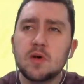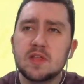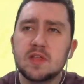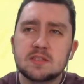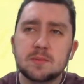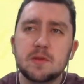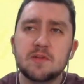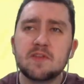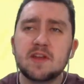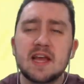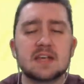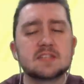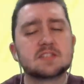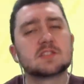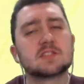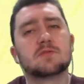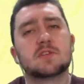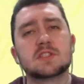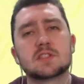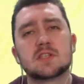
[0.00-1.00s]
there's a bit of an
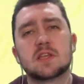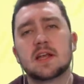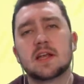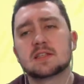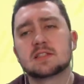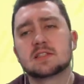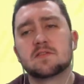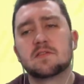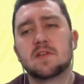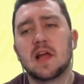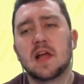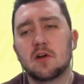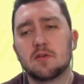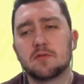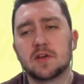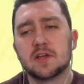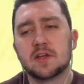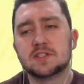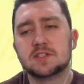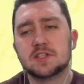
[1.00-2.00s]
asterisk next to
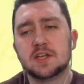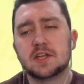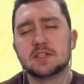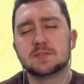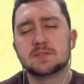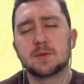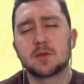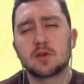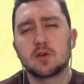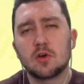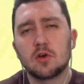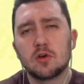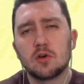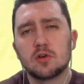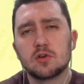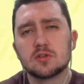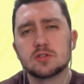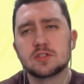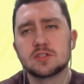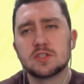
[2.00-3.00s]
Vlahovic is
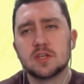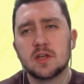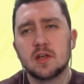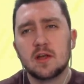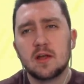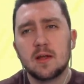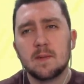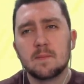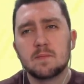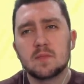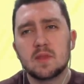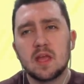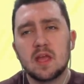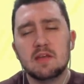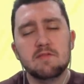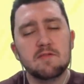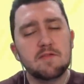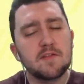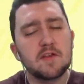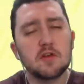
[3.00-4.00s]
because
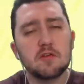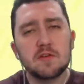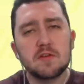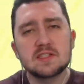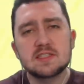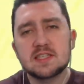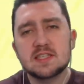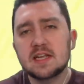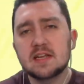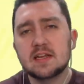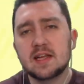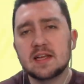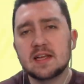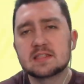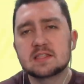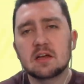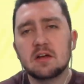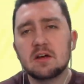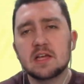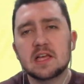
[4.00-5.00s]
in Fiorentina,
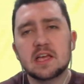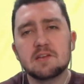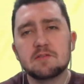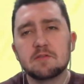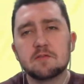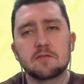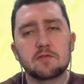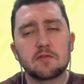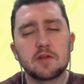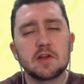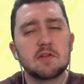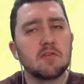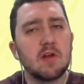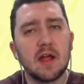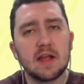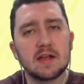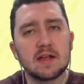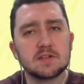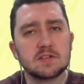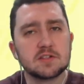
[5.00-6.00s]
he's kind of given free
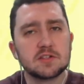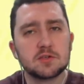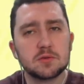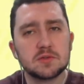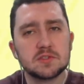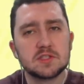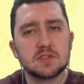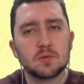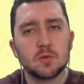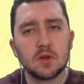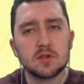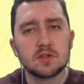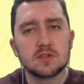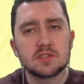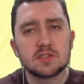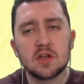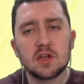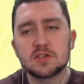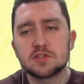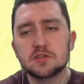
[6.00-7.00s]
rein to do as he
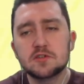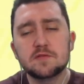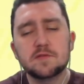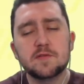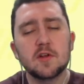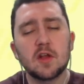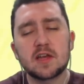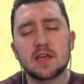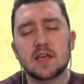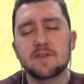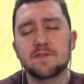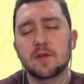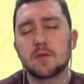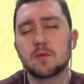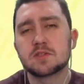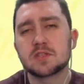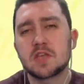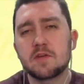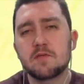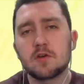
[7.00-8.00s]
wants. And I do feel like if he
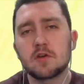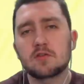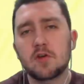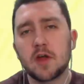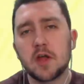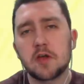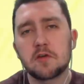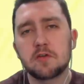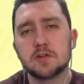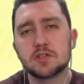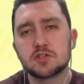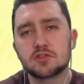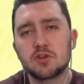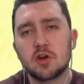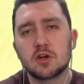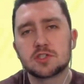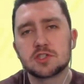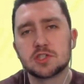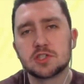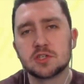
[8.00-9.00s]
was given greater
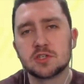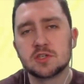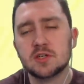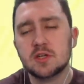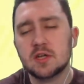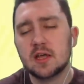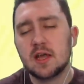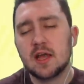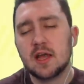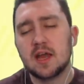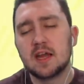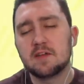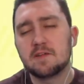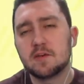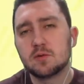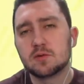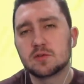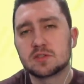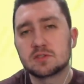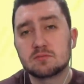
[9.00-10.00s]
instruction and if
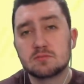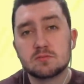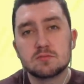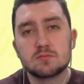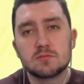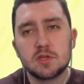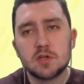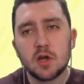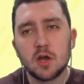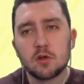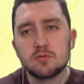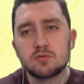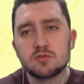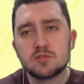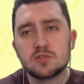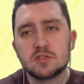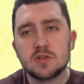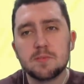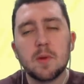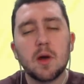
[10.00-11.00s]
he was, you know,
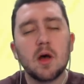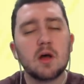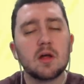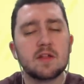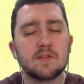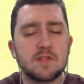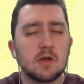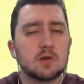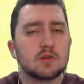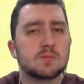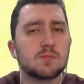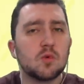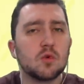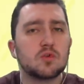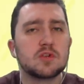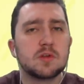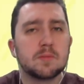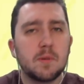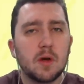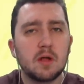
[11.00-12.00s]
demand, if there was
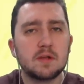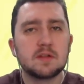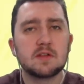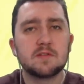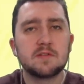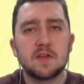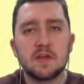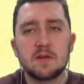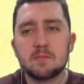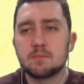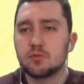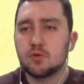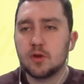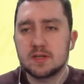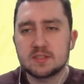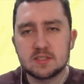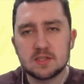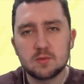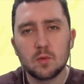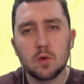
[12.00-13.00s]
more demanded of him
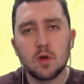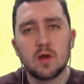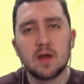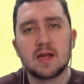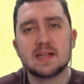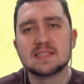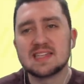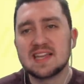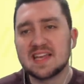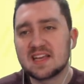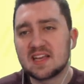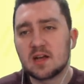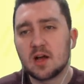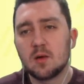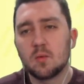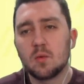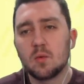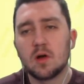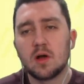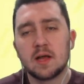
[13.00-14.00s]
pressing-wise,
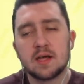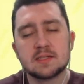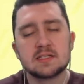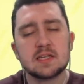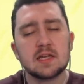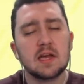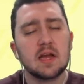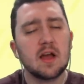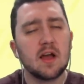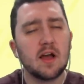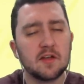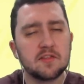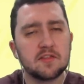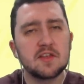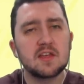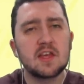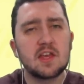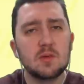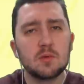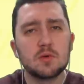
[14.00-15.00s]
link-up-wise, I
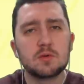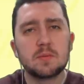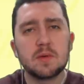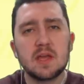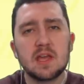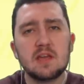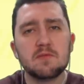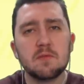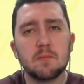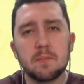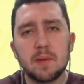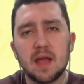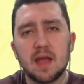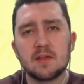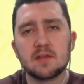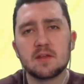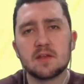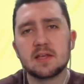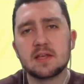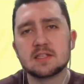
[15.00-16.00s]
think he would be even better
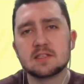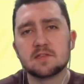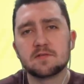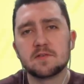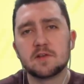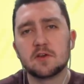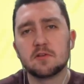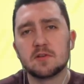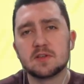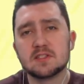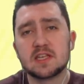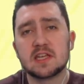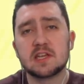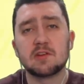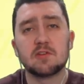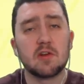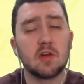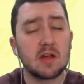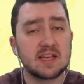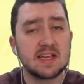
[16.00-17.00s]
than he is at
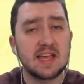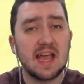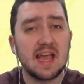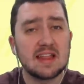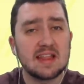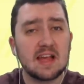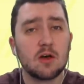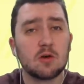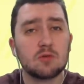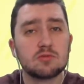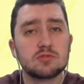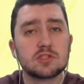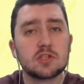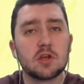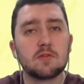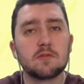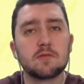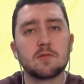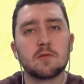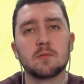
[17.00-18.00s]
Fiorentina. And I get that
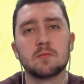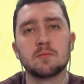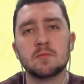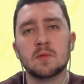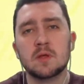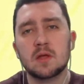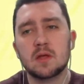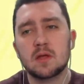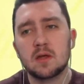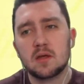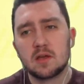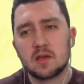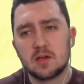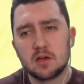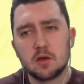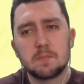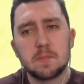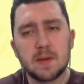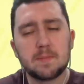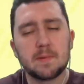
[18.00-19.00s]
also from, you
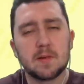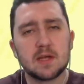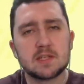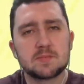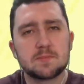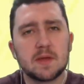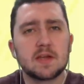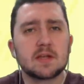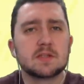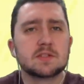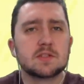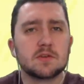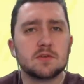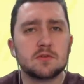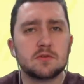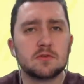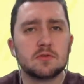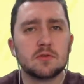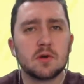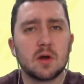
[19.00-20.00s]
know, people I speak to
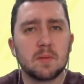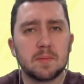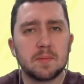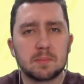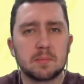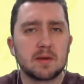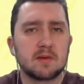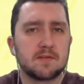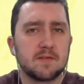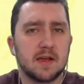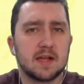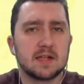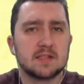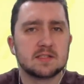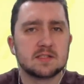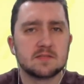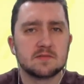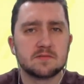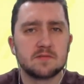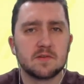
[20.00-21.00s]
who are big, big
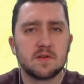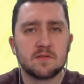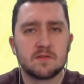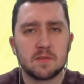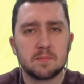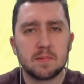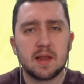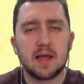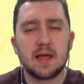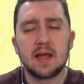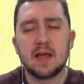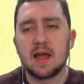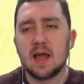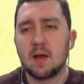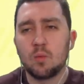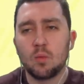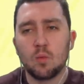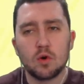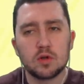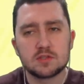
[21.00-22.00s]
fans of the player
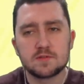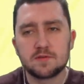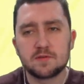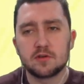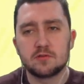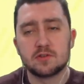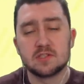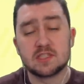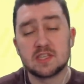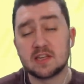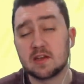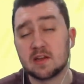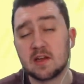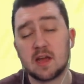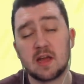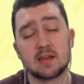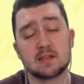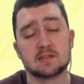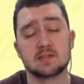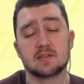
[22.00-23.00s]
and watch
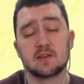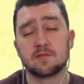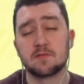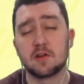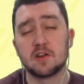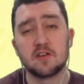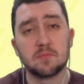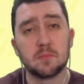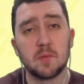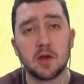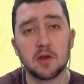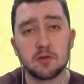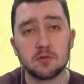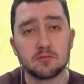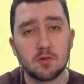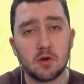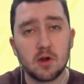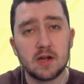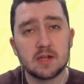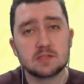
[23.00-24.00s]
Fiorentina. And a friend of mine who
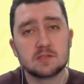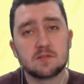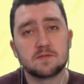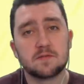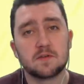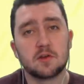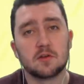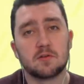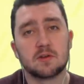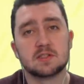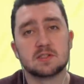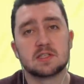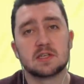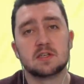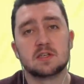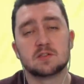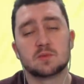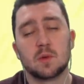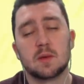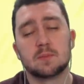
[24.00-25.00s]
writes for
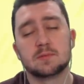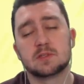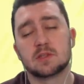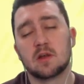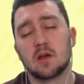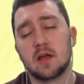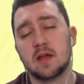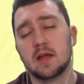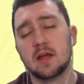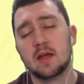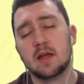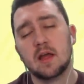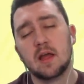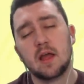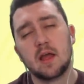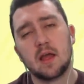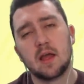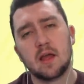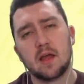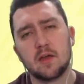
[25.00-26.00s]
Fiorentina's website,
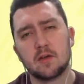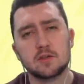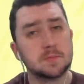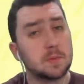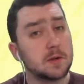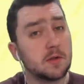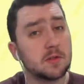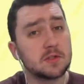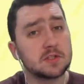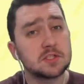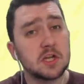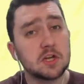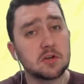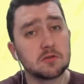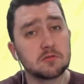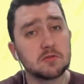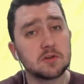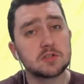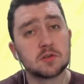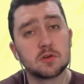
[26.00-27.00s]
who's been on this
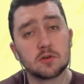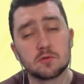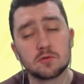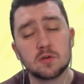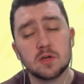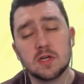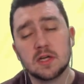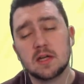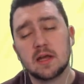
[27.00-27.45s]
channel, Rich Hall,